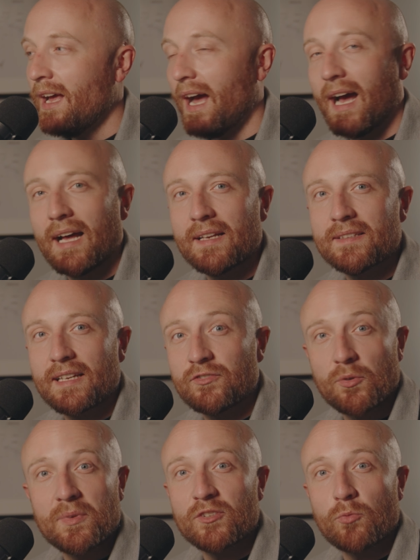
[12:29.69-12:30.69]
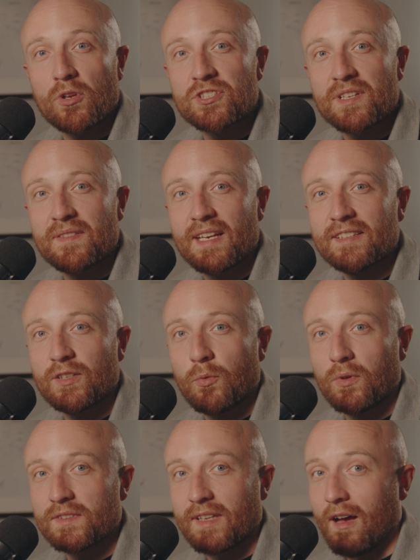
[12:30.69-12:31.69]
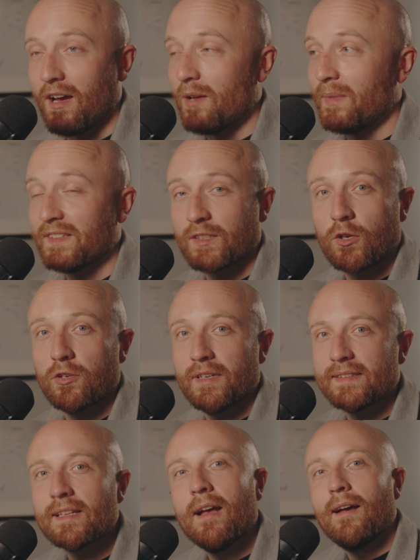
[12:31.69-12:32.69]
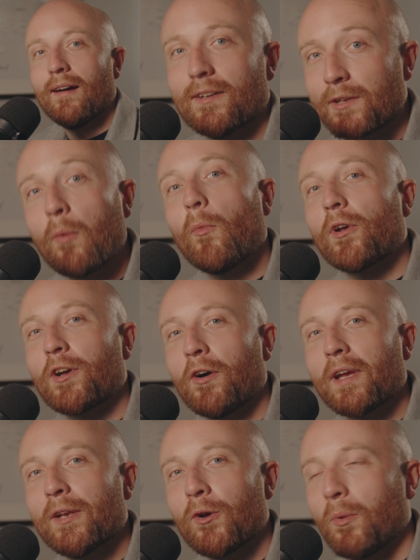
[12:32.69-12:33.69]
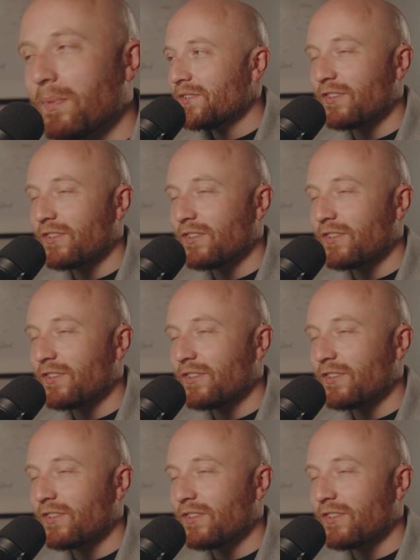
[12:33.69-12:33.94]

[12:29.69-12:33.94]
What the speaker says: and if someone is watching this who wants to hire me as a colorist, I don't want to cock it up.